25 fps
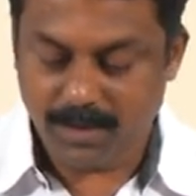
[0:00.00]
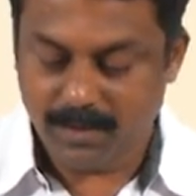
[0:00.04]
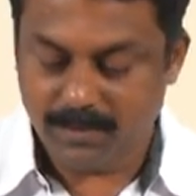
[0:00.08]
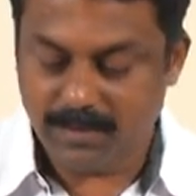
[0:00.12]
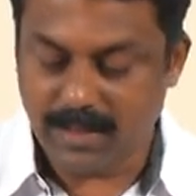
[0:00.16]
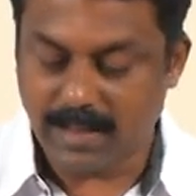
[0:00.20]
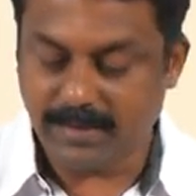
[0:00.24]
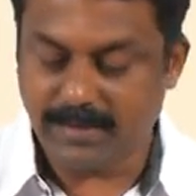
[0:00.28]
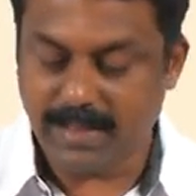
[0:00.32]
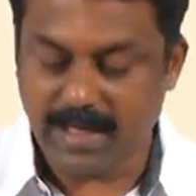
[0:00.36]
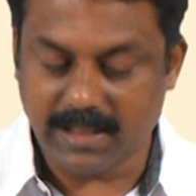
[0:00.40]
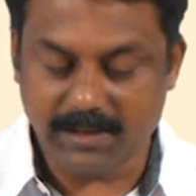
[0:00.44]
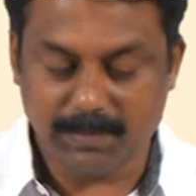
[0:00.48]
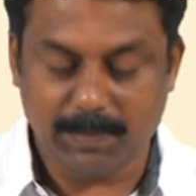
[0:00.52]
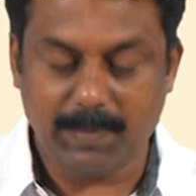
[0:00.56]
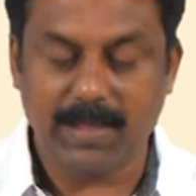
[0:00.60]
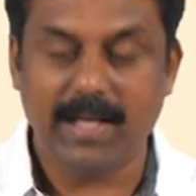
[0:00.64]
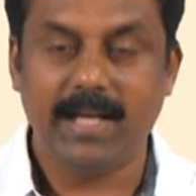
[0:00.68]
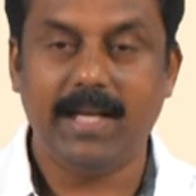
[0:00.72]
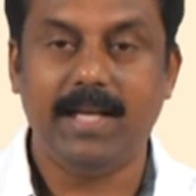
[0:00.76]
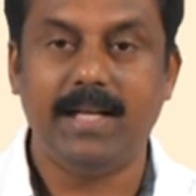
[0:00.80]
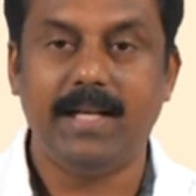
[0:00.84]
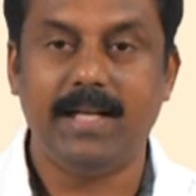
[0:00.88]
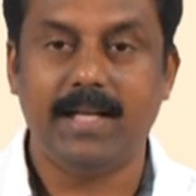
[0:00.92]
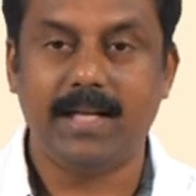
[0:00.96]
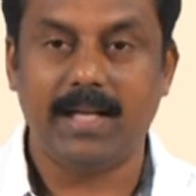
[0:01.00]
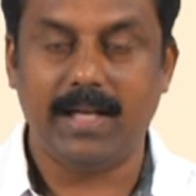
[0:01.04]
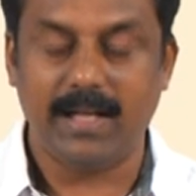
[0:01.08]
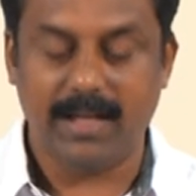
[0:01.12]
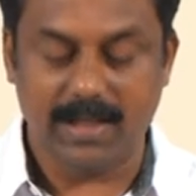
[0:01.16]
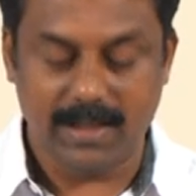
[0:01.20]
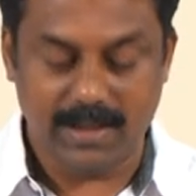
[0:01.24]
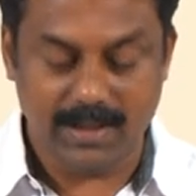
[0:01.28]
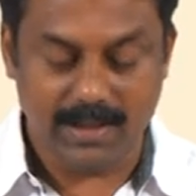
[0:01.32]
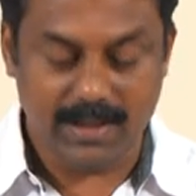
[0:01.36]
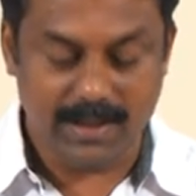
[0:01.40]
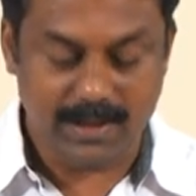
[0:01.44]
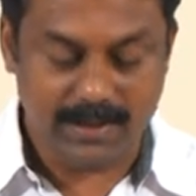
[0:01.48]
So, as I explained uh,
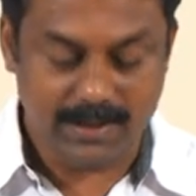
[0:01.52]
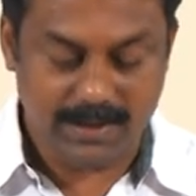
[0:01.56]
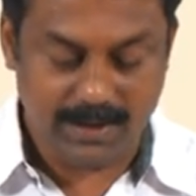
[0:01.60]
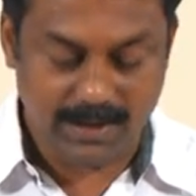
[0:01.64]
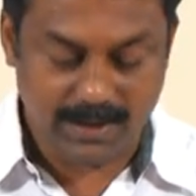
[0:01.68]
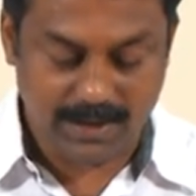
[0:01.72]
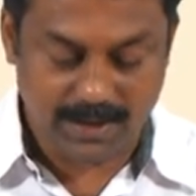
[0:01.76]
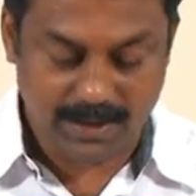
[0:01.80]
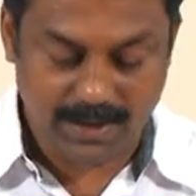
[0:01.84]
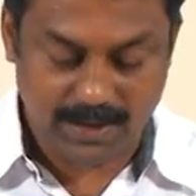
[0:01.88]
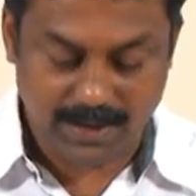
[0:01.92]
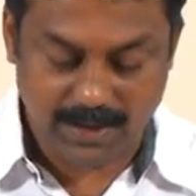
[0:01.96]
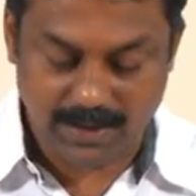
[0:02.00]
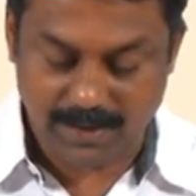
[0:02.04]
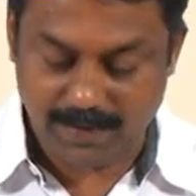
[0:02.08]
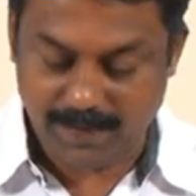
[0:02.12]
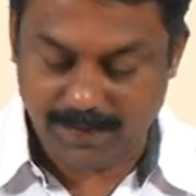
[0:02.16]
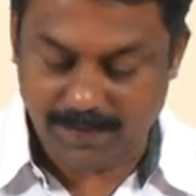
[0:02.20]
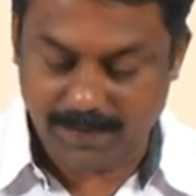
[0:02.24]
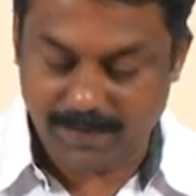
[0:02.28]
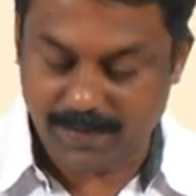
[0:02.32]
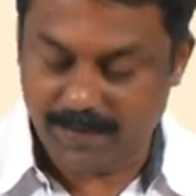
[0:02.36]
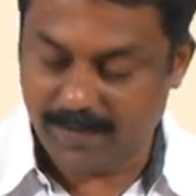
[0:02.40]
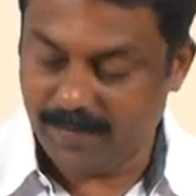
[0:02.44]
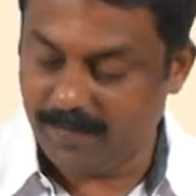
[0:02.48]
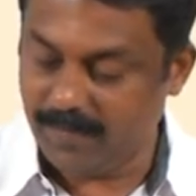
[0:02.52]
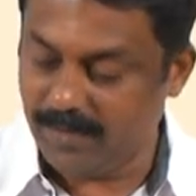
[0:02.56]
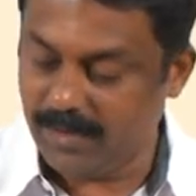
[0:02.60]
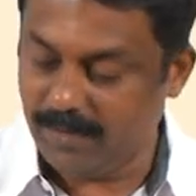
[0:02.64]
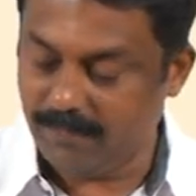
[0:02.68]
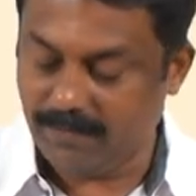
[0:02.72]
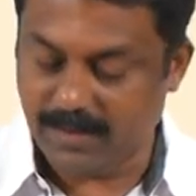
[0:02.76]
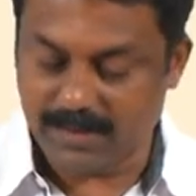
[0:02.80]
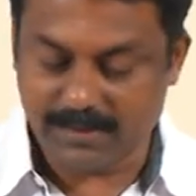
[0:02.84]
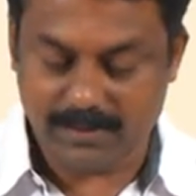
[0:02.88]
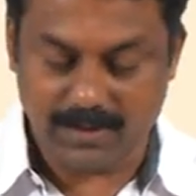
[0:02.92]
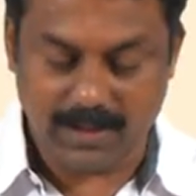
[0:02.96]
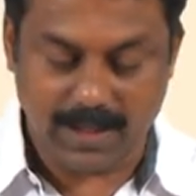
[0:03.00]
in the, uh, um, the,
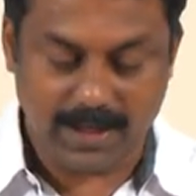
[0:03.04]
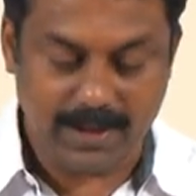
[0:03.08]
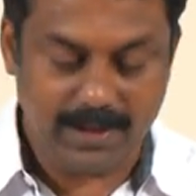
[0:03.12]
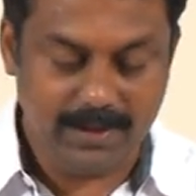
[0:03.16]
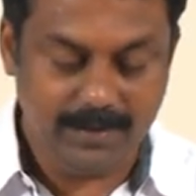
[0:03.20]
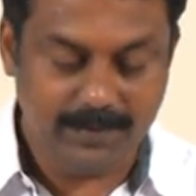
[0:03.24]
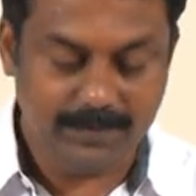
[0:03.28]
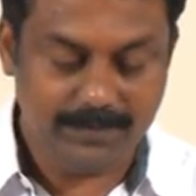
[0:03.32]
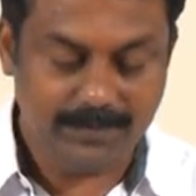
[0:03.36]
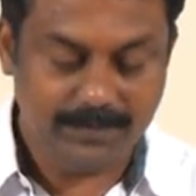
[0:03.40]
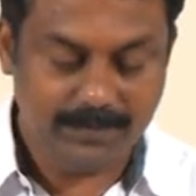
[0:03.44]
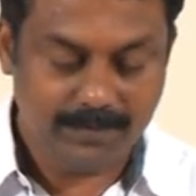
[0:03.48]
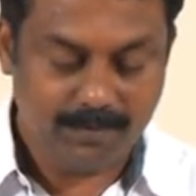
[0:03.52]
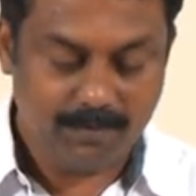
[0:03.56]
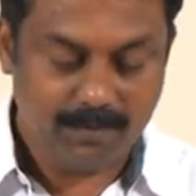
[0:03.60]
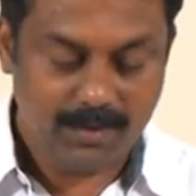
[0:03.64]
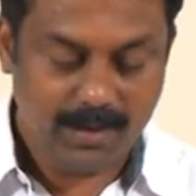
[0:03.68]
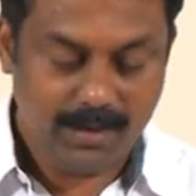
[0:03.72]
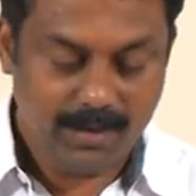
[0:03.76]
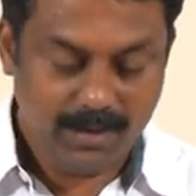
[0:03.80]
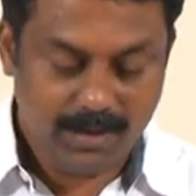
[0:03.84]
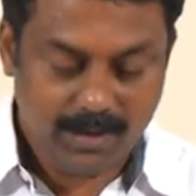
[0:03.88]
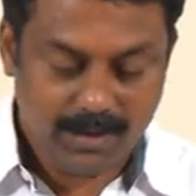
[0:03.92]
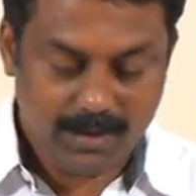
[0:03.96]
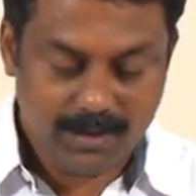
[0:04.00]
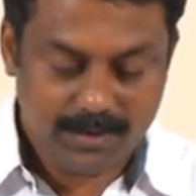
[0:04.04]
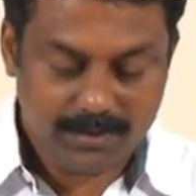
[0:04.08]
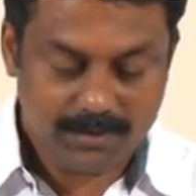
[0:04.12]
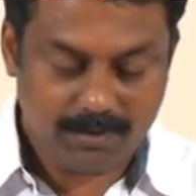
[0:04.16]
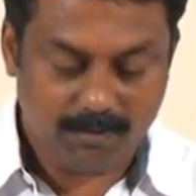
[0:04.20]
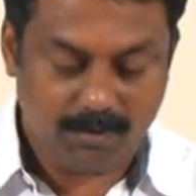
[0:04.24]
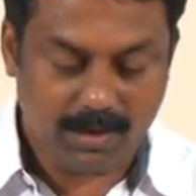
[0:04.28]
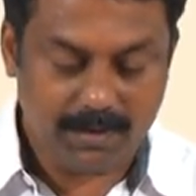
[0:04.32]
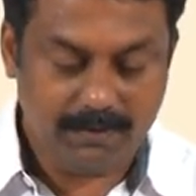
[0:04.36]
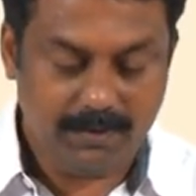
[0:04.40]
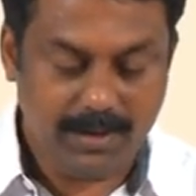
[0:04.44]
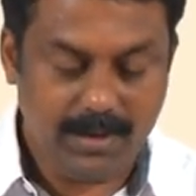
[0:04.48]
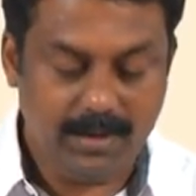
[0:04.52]
first slide, so
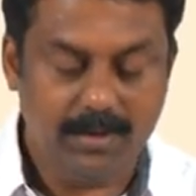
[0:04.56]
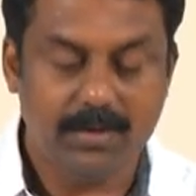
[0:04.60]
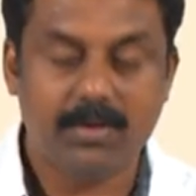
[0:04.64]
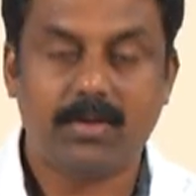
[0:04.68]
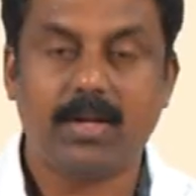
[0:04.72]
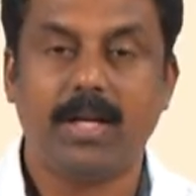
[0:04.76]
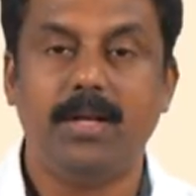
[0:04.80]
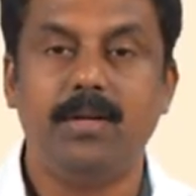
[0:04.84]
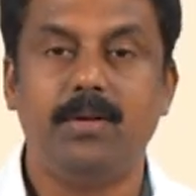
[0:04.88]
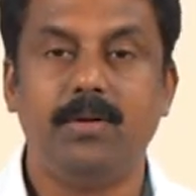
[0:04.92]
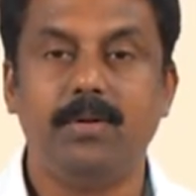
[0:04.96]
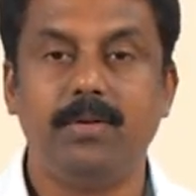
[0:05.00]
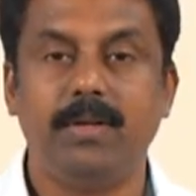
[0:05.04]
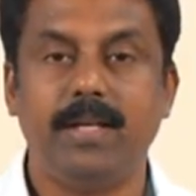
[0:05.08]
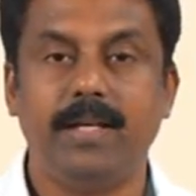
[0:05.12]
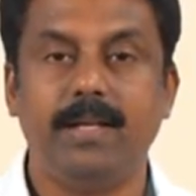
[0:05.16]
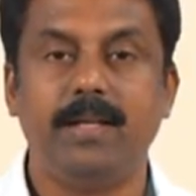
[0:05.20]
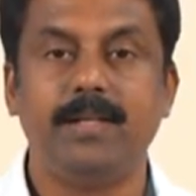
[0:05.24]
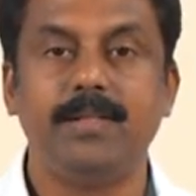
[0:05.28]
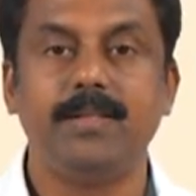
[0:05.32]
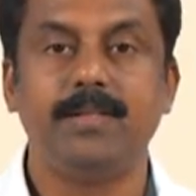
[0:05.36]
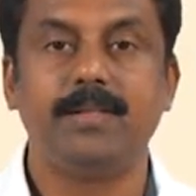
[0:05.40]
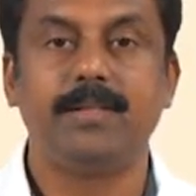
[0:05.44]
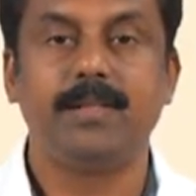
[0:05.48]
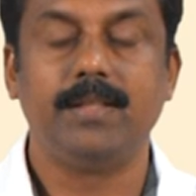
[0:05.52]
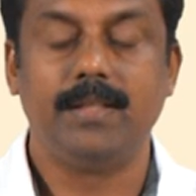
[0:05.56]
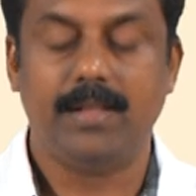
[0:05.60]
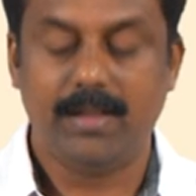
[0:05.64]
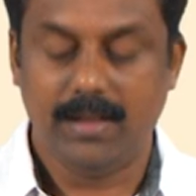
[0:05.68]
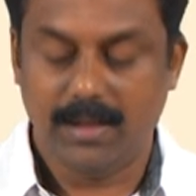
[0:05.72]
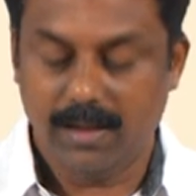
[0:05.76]
what we are trying to do is